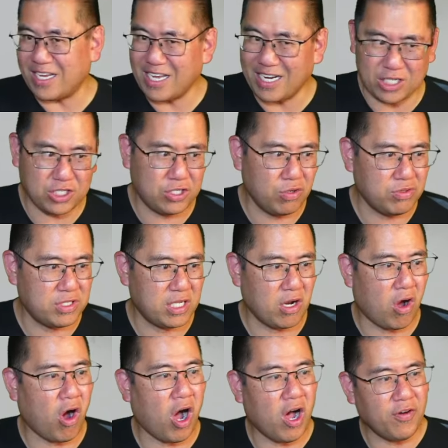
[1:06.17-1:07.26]
it, he kind of shoots
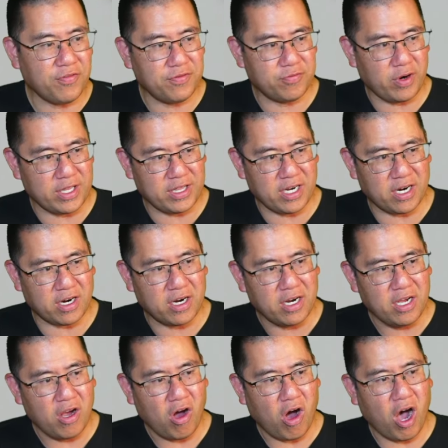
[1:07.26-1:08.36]
it off right there,
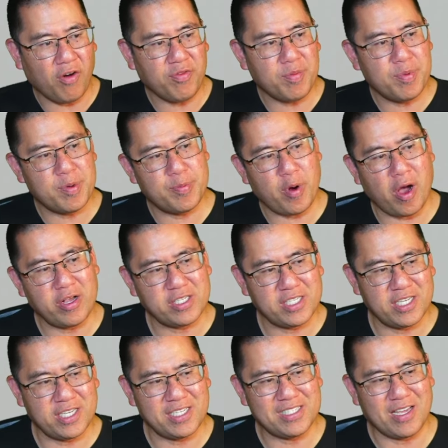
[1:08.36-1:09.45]
off of
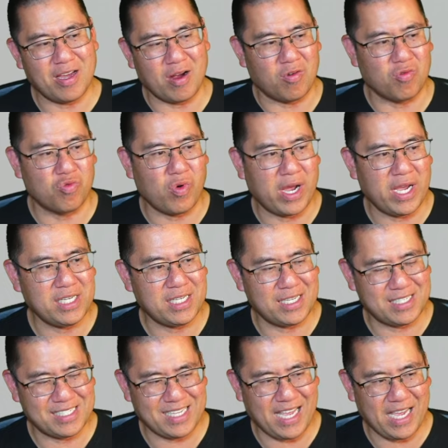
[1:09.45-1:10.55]
Bobrovsky's right
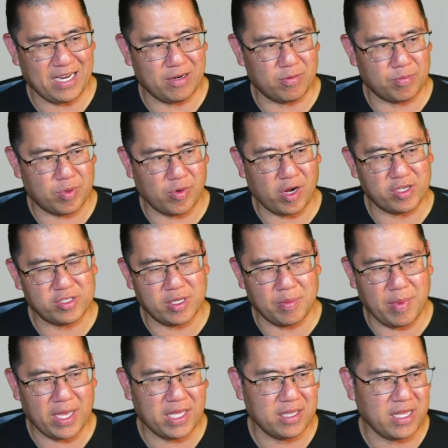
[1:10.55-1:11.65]
skate.
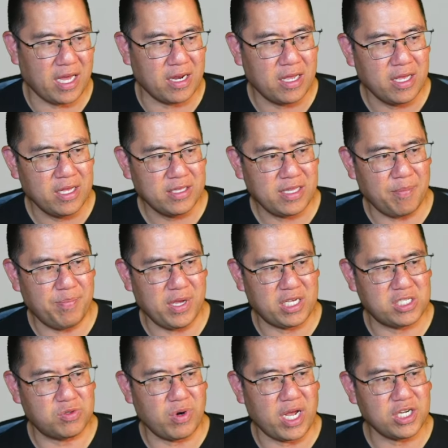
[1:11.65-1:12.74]
Bobrovsky making that, that
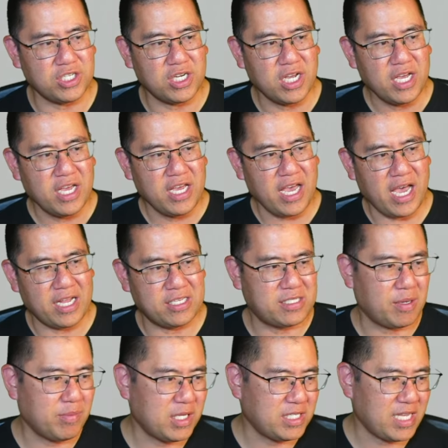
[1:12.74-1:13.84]
big stretch. And
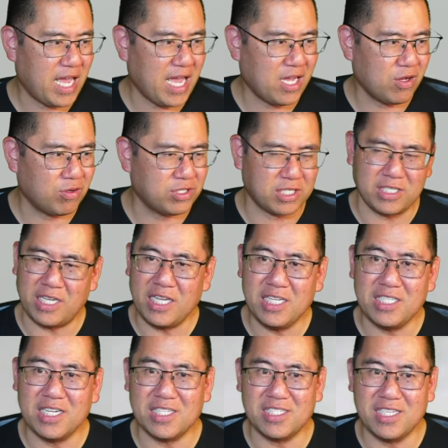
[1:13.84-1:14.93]
some of these angles, it's
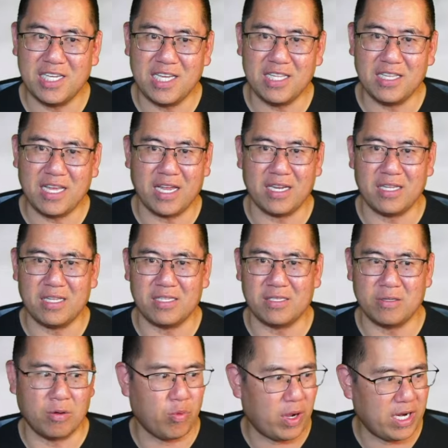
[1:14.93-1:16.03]
easy to see that
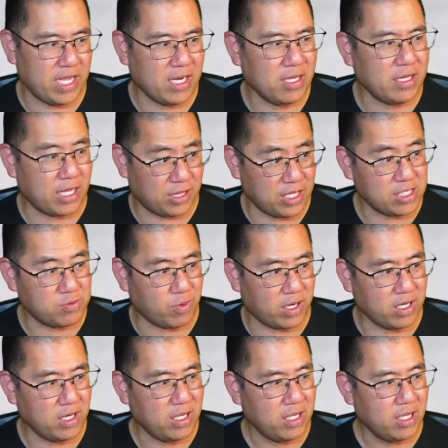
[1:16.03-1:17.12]
it, it went in, like this
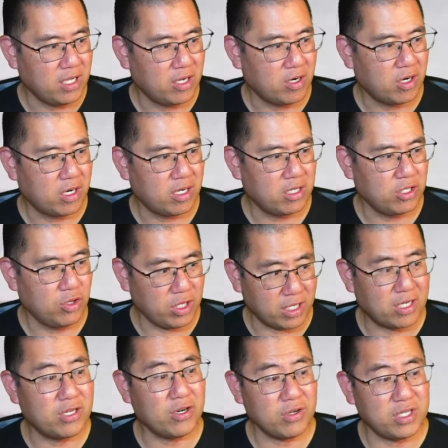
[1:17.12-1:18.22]
one. You
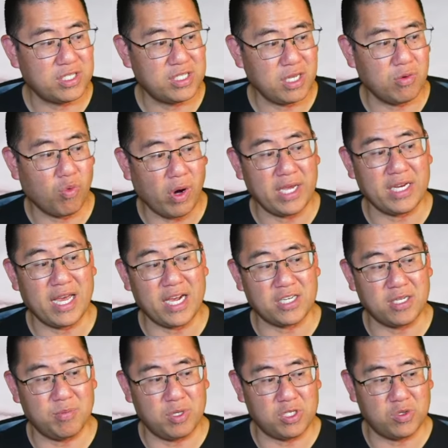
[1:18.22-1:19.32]
can clearly see white
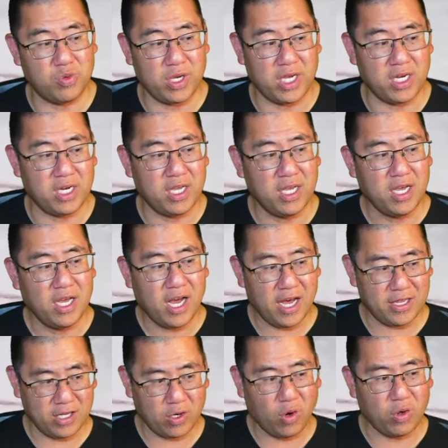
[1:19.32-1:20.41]
actually between
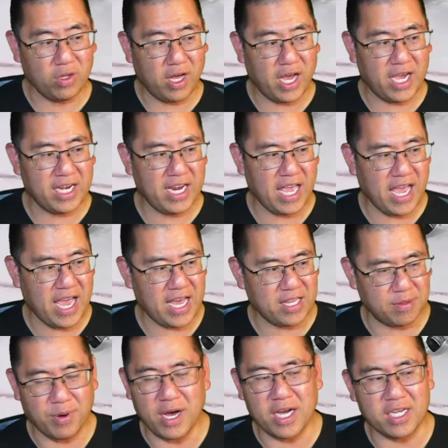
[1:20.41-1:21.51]
uh, the goal line
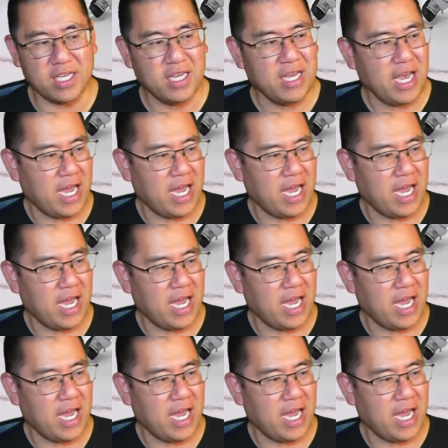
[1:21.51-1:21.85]
and the puck,